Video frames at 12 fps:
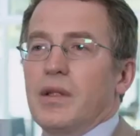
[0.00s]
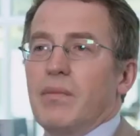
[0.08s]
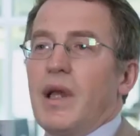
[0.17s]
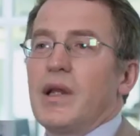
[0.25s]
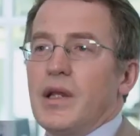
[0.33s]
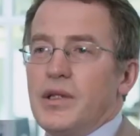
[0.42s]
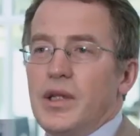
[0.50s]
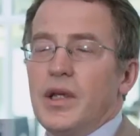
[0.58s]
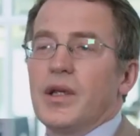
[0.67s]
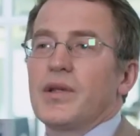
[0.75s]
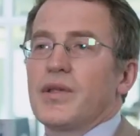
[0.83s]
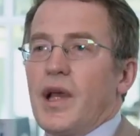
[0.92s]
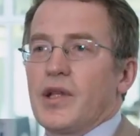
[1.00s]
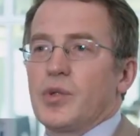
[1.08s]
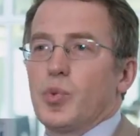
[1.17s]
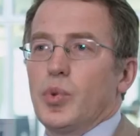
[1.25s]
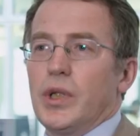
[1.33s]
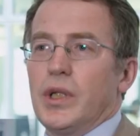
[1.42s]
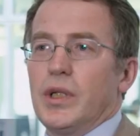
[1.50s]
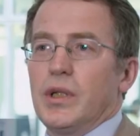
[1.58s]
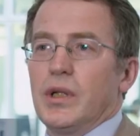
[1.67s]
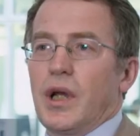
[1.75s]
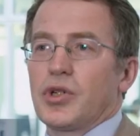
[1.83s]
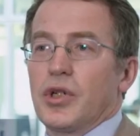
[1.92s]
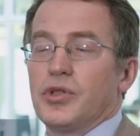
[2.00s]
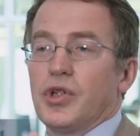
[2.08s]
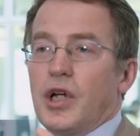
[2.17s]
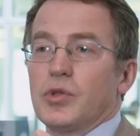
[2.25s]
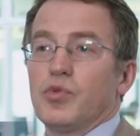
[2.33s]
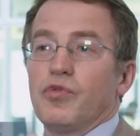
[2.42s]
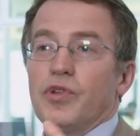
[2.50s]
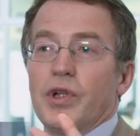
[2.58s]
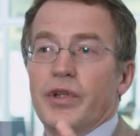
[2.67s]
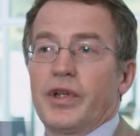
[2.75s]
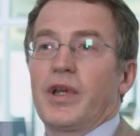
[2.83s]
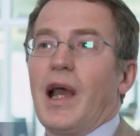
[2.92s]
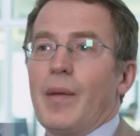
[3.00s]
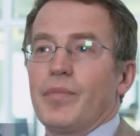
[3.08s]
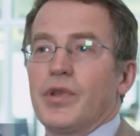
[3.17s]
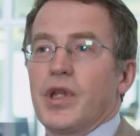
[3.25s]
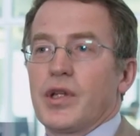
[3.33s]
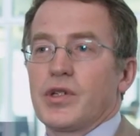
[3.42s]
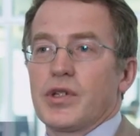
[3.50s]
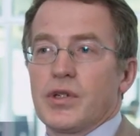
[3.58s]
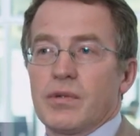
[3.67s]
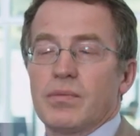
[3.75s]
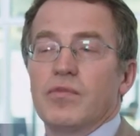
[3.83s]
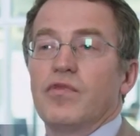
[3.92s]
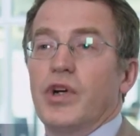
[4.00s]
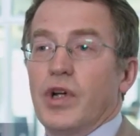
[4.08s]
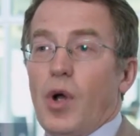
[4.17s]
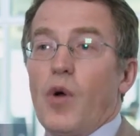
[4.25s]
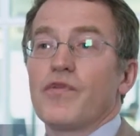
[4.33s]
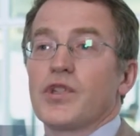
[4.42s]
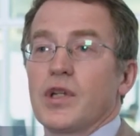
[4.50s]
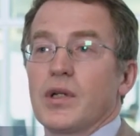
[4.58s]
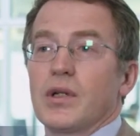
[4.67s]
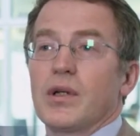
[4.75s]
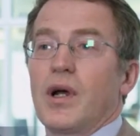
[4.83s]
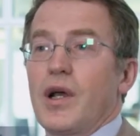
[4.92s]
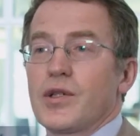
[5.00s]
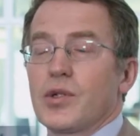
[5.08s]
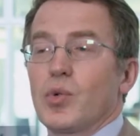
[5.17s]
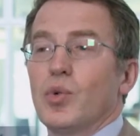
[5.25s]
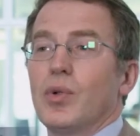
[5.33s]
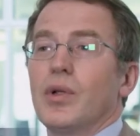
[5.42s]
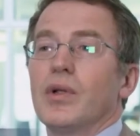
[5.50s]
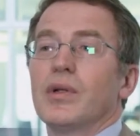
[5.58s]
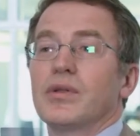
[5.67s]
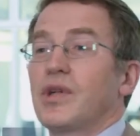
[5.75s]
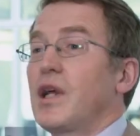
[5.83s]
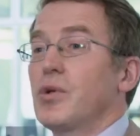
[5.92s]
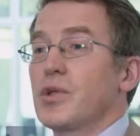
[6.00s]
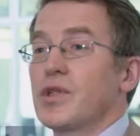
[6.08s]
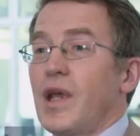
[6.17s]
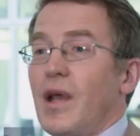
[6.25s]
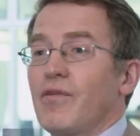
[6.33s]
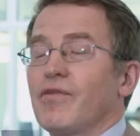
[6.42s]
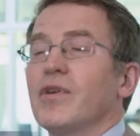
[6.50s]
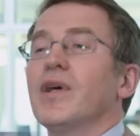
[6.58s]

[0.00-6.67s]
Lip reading: The main idea is that we actually try to fill the gap that very often high school graduates have,